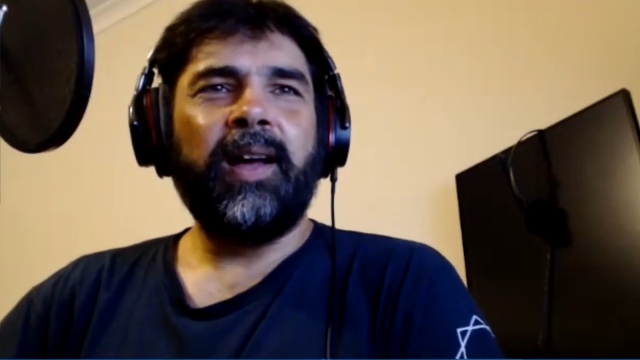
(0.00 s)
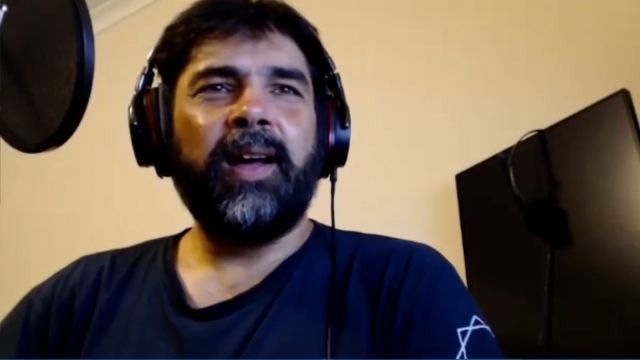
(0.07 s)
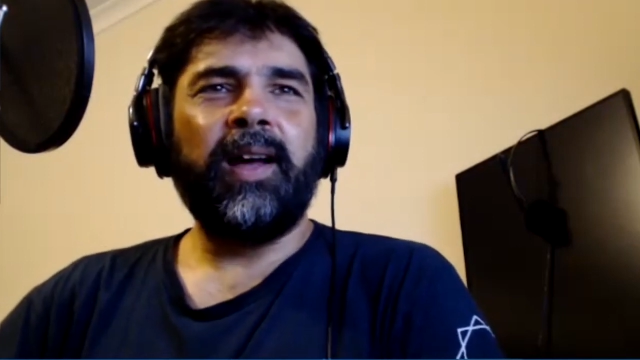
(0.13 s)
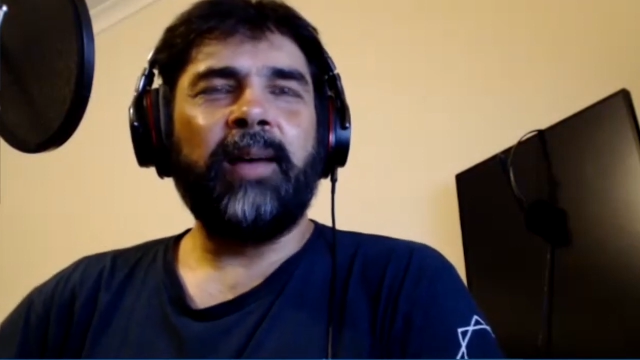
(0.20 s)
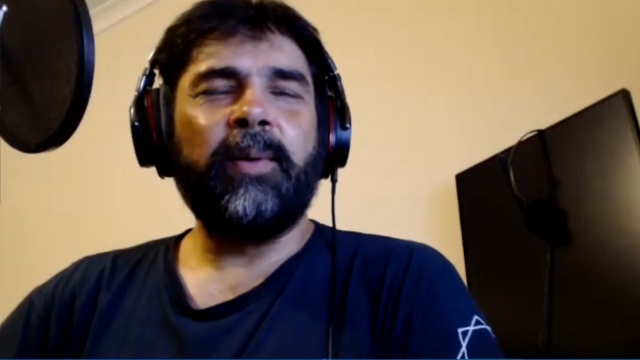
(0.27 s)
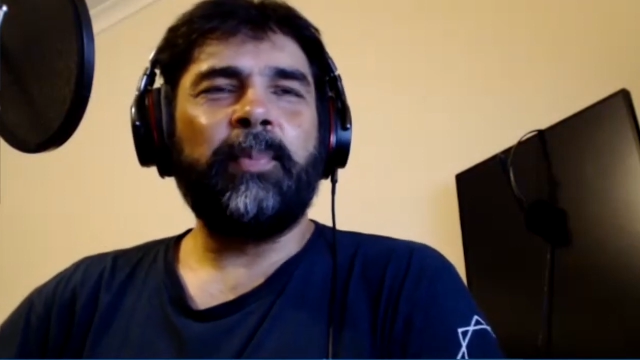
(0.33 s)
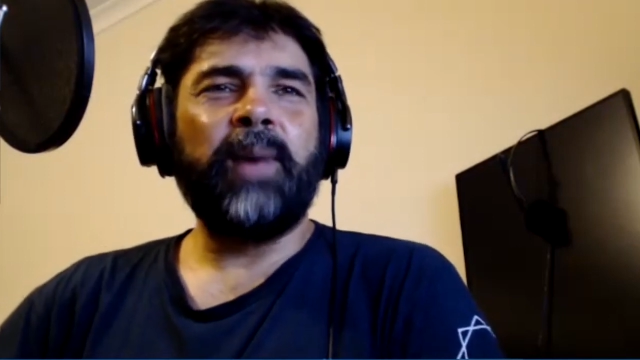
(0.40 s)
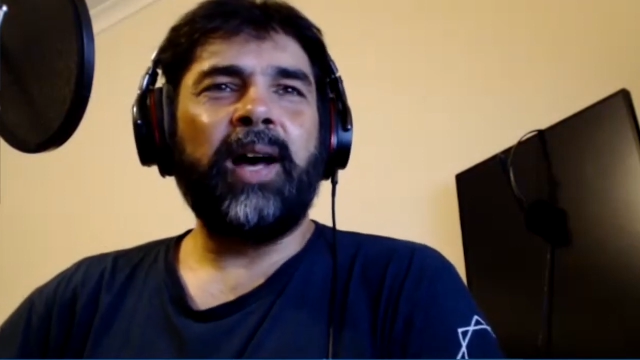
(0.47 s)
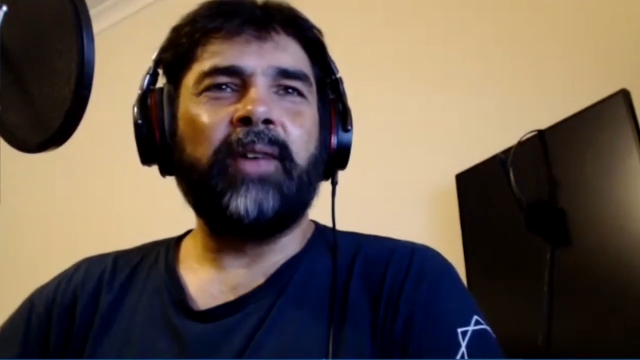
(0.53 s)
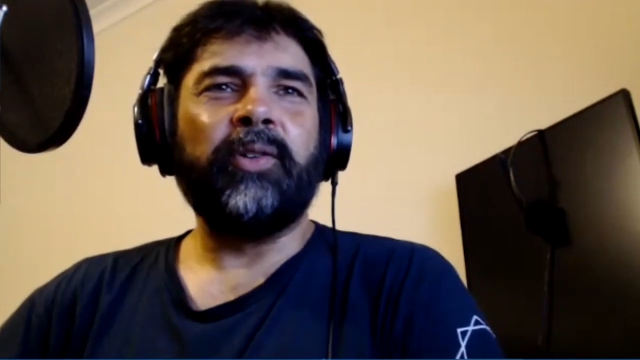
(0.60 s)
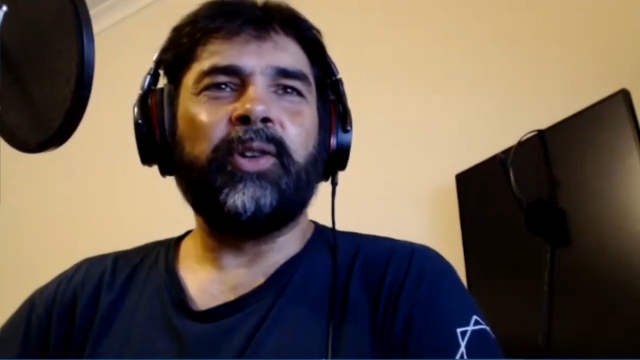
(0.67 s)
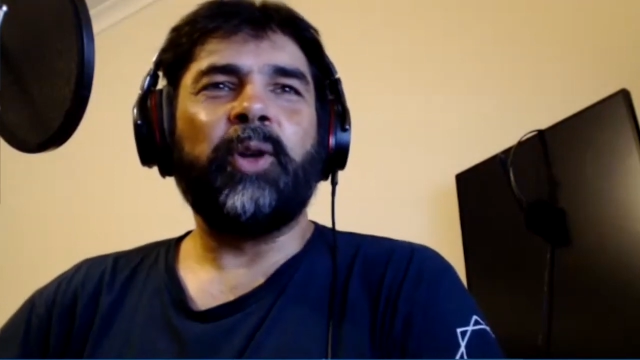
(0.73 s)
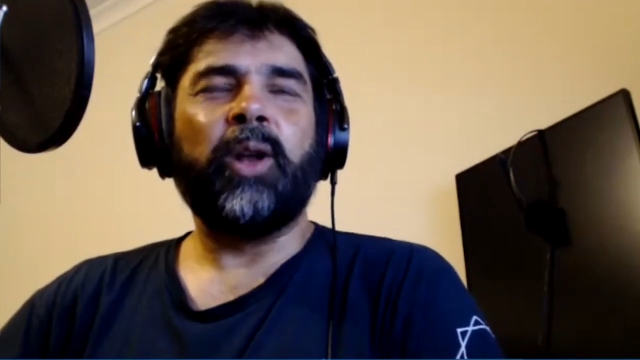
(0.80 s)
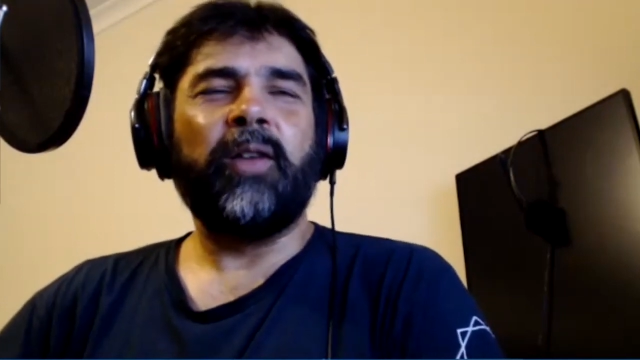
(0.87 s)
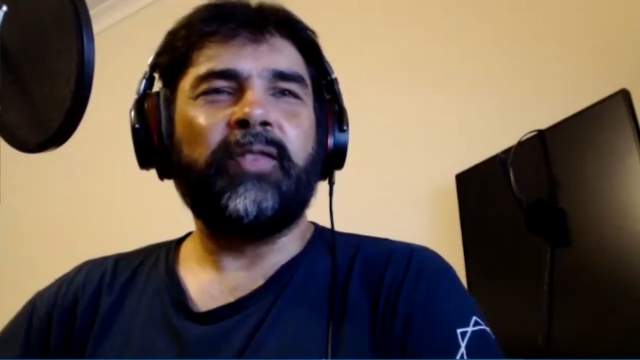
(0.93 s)
My
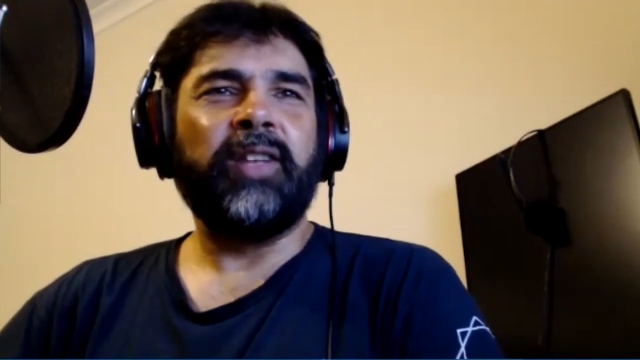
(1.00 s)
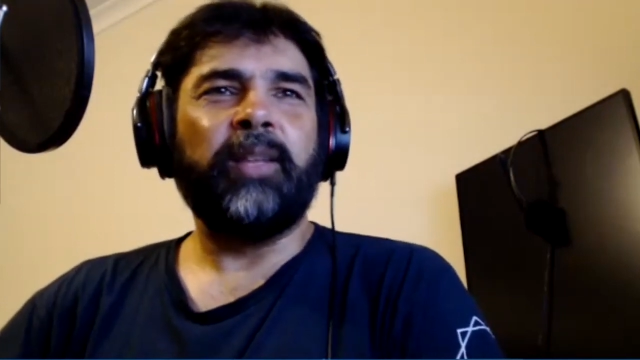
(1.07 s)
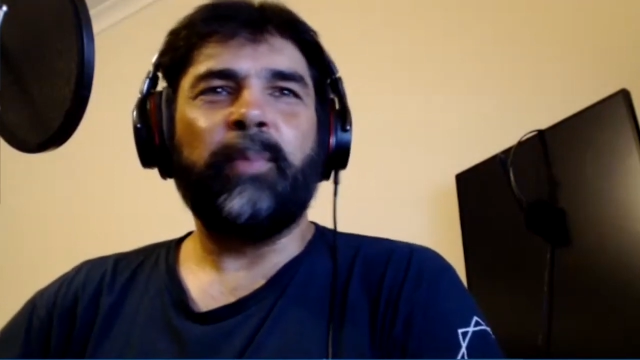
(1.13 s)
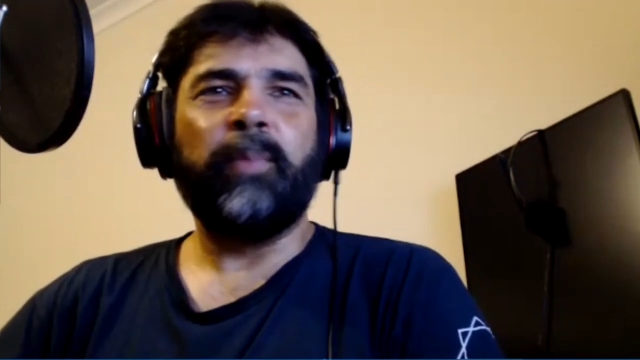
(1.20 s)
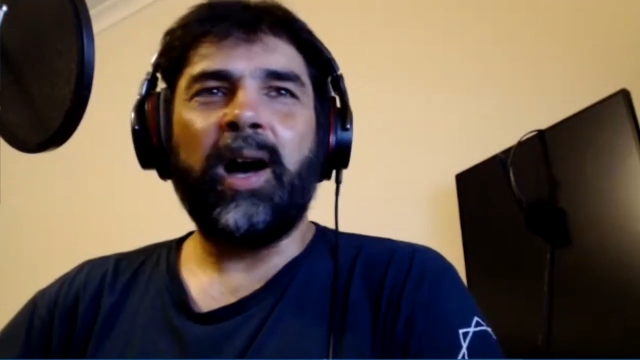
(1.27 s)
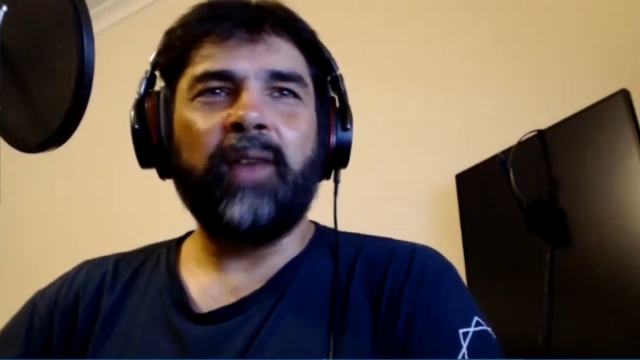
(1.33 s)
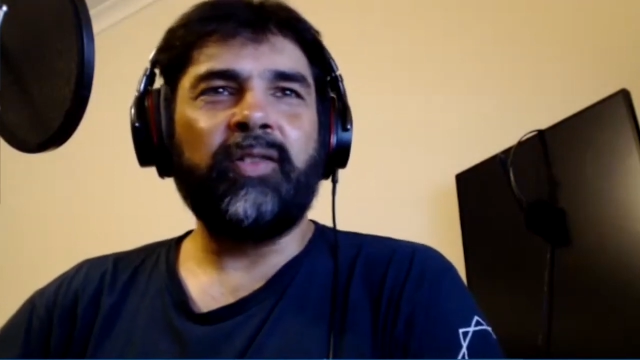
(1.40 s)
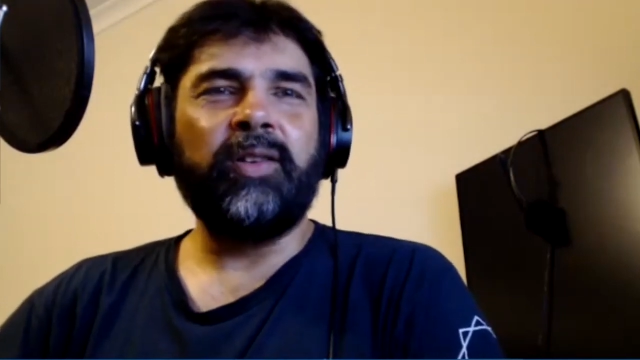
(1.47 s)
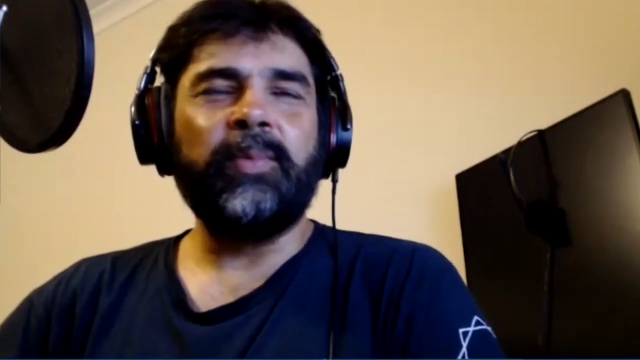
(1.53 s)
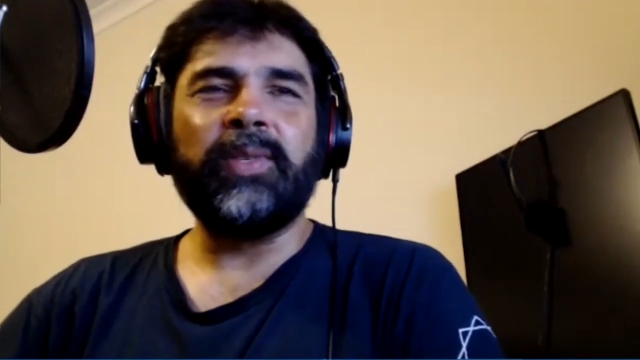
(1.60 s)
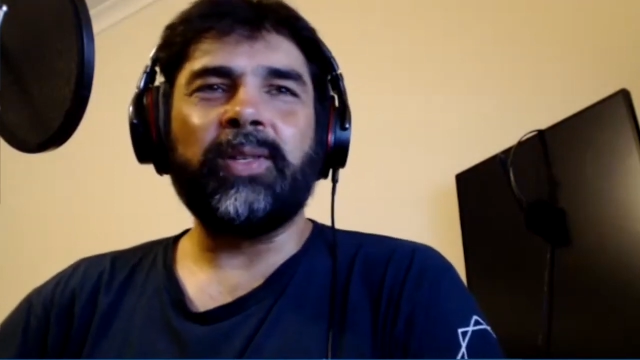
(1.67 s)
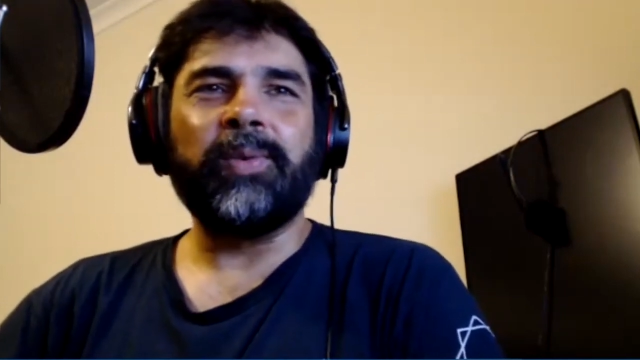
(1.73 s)
partner had gone off to the bathroom,